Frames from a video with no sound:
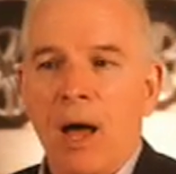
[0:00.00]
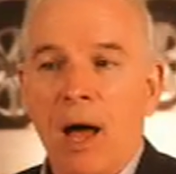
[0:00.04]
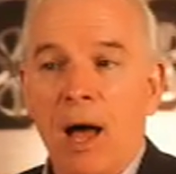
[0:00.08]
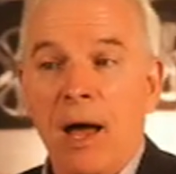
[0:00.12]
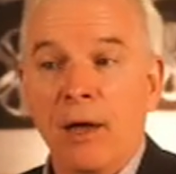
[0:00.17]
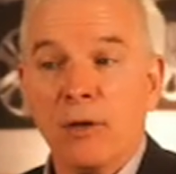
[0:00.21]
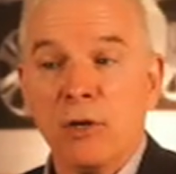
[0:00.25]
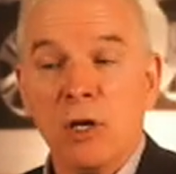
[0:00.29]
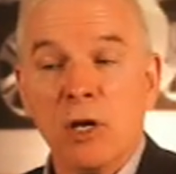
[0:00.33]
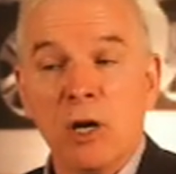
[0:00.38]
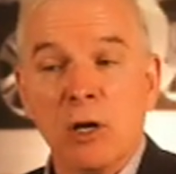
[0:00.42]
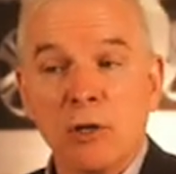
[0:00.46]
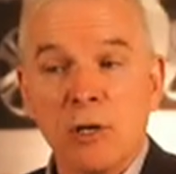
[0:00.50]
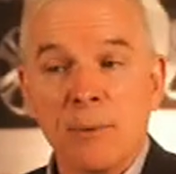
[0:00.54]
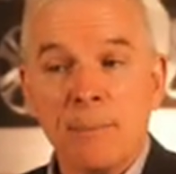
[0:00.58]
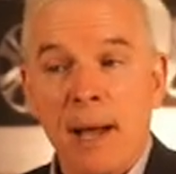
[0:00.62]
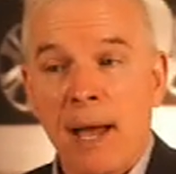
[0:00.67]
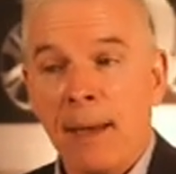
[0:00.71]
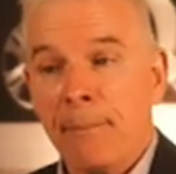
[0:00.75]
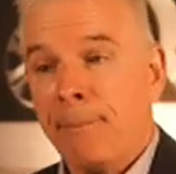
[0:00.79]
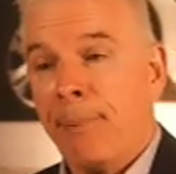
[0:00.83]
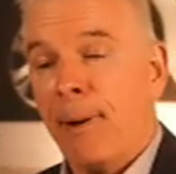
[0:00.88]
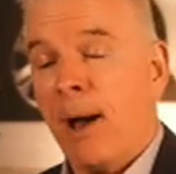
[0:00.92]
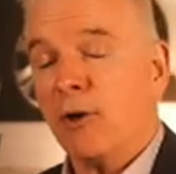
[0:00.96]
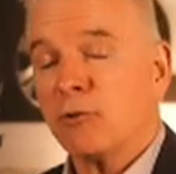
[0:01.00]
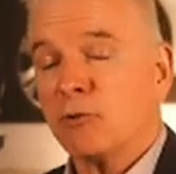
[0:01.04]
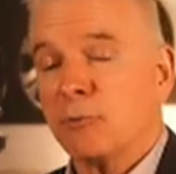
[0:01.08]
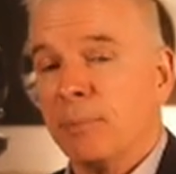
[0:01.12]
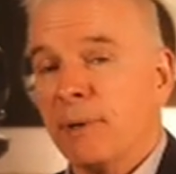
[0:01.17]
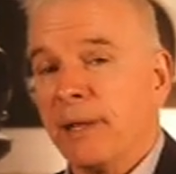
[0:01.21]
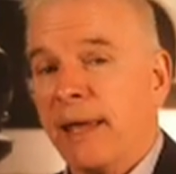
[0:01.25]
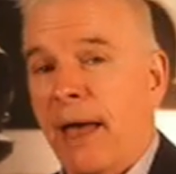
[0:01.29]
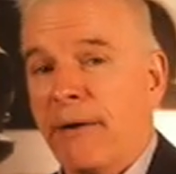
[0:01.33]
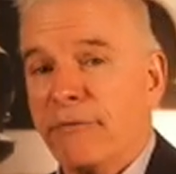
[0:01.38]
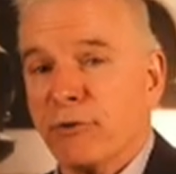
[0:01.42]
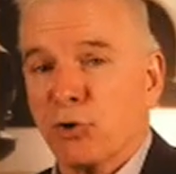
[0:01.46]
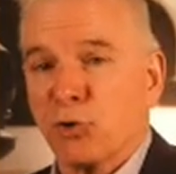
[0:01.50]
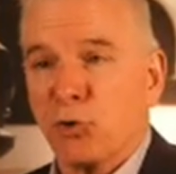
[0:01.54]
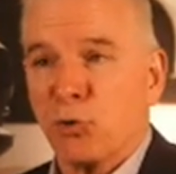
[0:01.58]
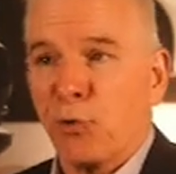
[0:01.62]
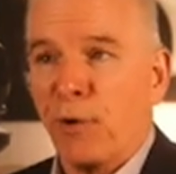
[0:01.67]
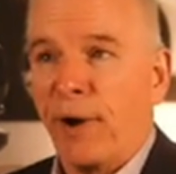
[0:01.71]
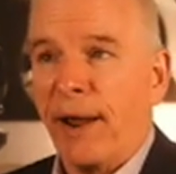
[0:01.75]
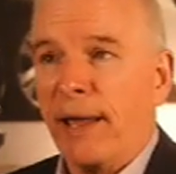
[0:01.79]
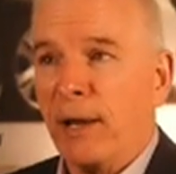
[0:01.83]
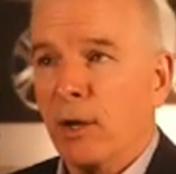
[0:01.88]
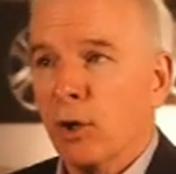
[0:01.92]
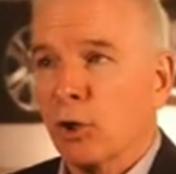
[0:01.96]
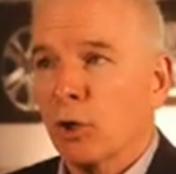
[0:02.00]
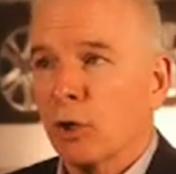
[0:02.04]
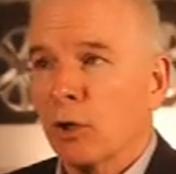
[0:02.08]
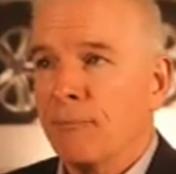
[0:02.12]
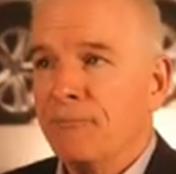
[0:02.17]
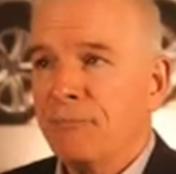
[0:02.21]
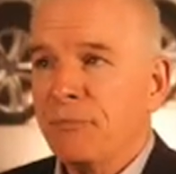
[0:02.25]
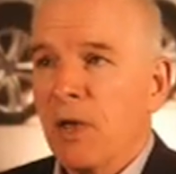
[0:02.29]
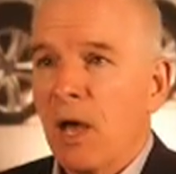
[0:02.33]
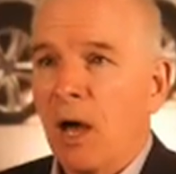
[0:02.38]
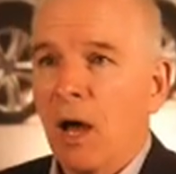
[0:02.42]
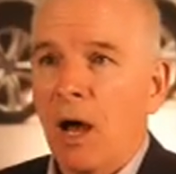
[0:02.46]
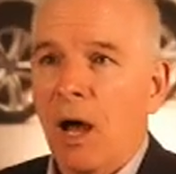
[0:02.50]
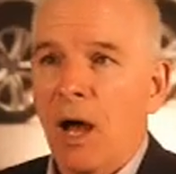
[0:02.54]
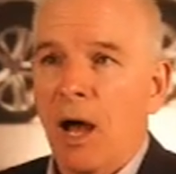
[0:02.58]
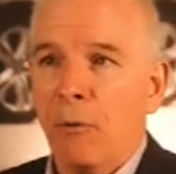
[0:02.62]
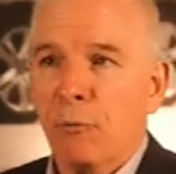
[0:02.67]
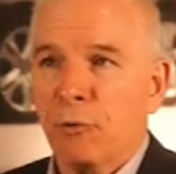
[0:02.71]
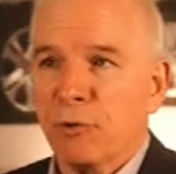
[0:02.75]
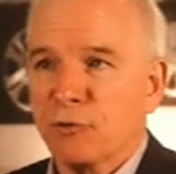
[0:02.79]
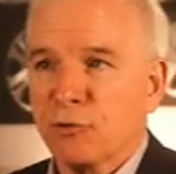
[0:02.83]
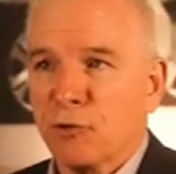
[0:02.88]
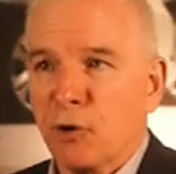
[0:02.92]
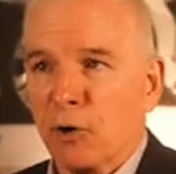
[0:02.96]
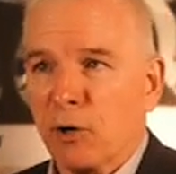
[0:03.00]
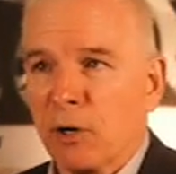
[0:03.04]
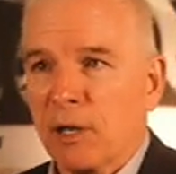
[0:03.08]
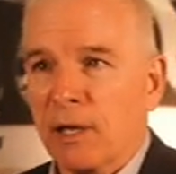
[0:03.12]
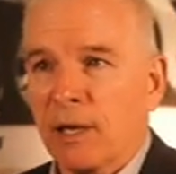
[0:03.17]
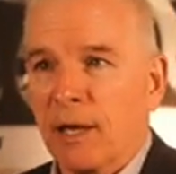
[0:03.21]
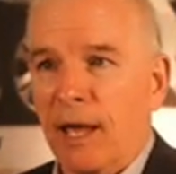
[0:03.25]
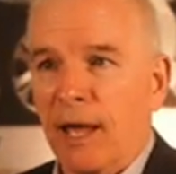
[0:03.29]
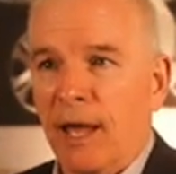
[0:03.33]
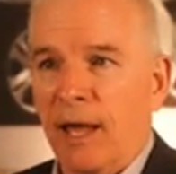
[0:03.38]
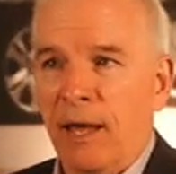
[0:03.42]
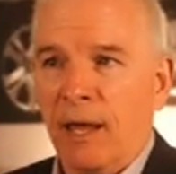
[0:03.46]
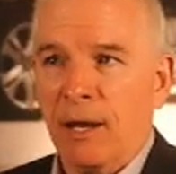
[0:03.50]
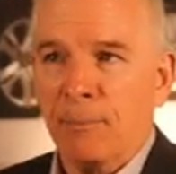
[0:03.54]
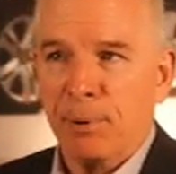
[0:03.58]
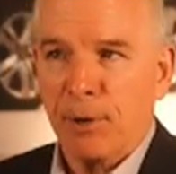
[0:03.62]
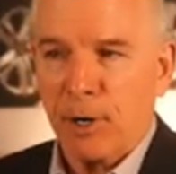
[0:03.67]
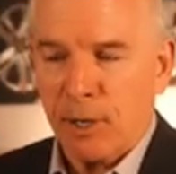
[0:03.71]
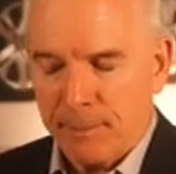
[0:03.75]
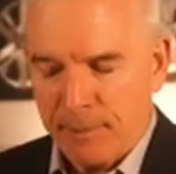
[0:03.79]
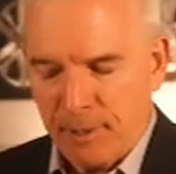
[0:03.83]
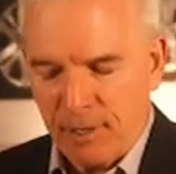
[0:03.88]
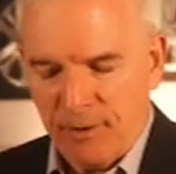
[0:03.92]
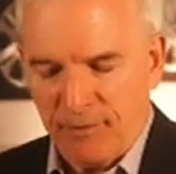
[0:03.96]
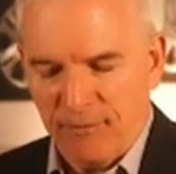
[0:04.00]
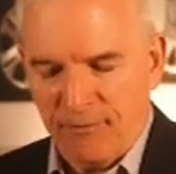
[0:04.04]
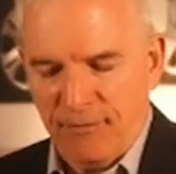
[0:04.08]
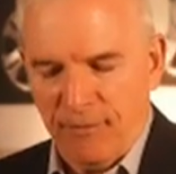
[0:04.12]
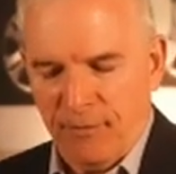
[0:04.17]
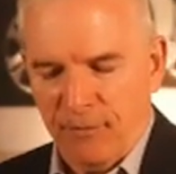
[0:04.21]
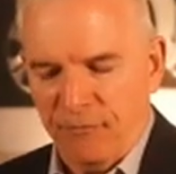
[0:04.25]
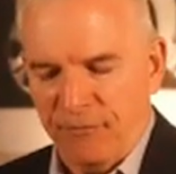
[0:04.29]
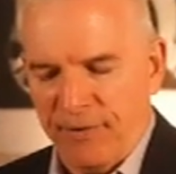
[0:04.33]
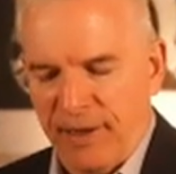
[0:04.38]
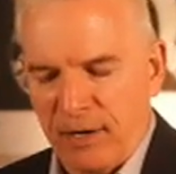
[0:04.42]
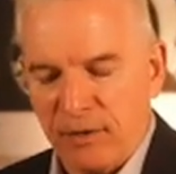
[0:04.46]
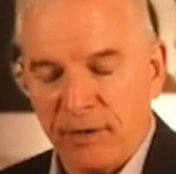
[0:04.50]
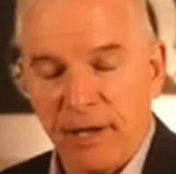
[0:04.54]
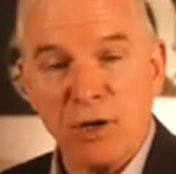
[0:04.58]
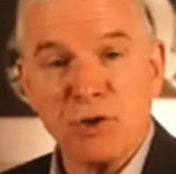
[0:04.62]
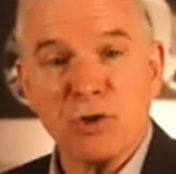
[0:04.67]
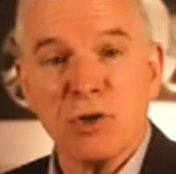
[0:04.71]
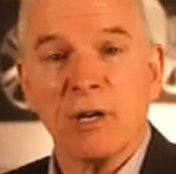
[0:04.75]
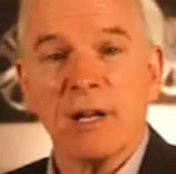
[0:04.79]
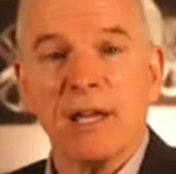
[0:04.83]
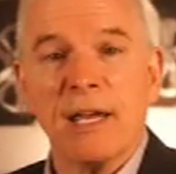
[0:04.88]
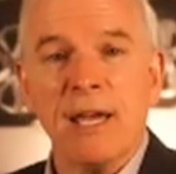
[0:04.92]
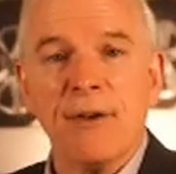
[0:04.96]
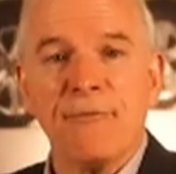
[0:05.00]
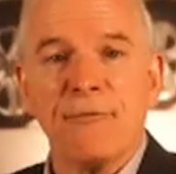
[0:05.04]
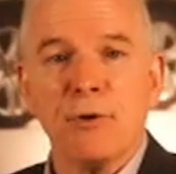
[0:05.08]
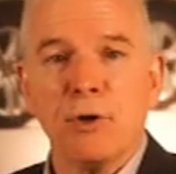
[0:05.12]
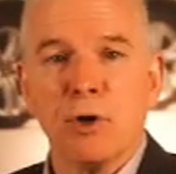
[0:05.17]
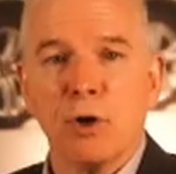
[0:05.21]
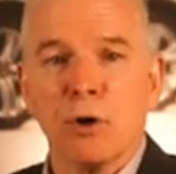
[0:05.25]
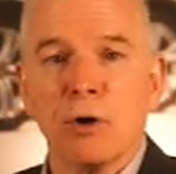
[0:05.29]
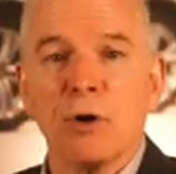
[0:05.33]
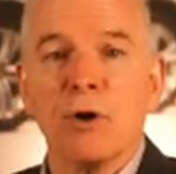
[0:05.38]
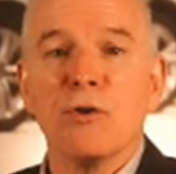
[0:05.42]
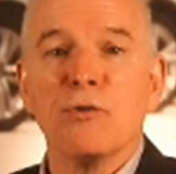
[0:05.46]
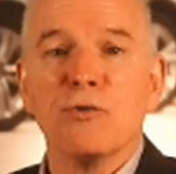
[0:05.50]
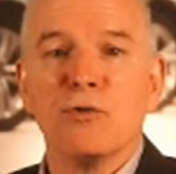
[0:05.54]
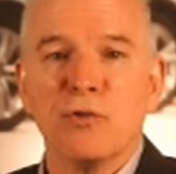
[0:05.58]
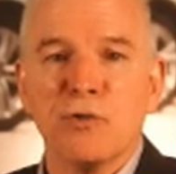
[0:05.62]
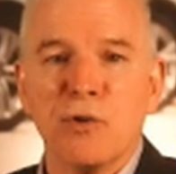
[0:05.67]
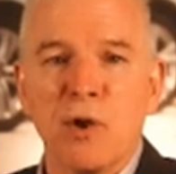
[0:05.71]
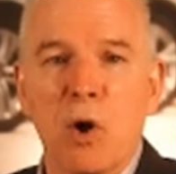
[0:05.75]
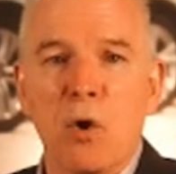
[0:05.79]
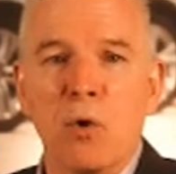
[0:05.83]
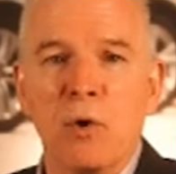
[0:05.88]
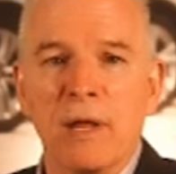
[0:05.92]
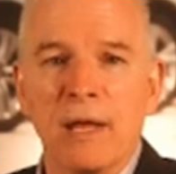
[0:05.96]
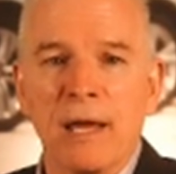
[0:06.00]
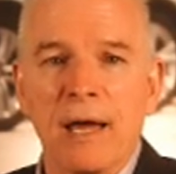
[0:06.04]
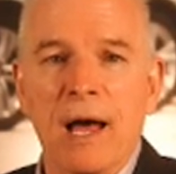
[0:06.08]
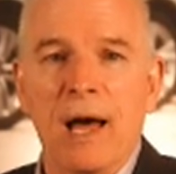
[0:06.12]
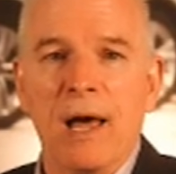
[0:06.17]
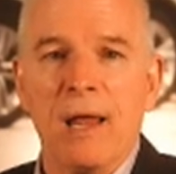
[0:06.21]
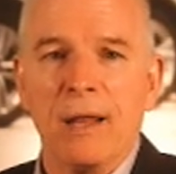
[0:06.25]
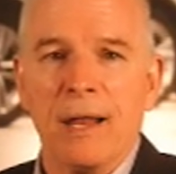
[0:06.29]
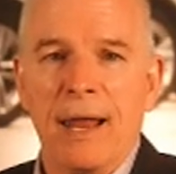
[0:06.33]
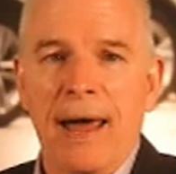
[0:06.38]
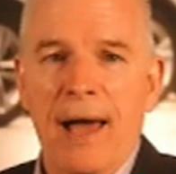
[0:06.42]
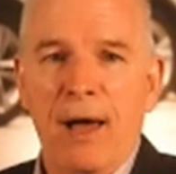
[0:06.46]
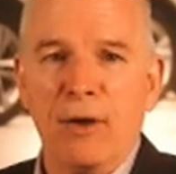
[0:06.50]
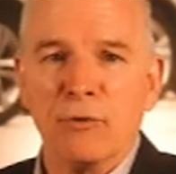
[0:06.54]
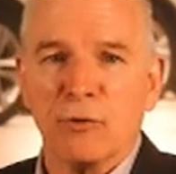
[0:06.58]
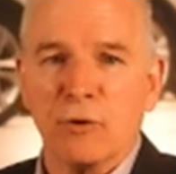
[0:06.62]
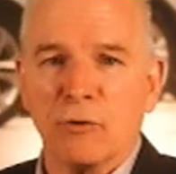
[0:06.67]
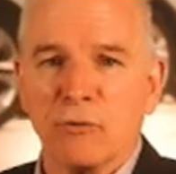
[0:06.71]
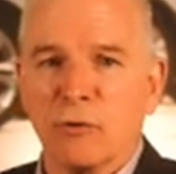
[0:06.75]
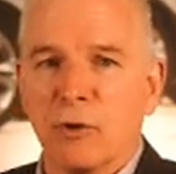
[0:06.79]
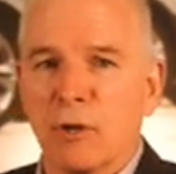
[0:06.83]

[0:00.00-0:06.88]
You might possibly have a trailer with skirting and permanent foundation if your zoning allows it.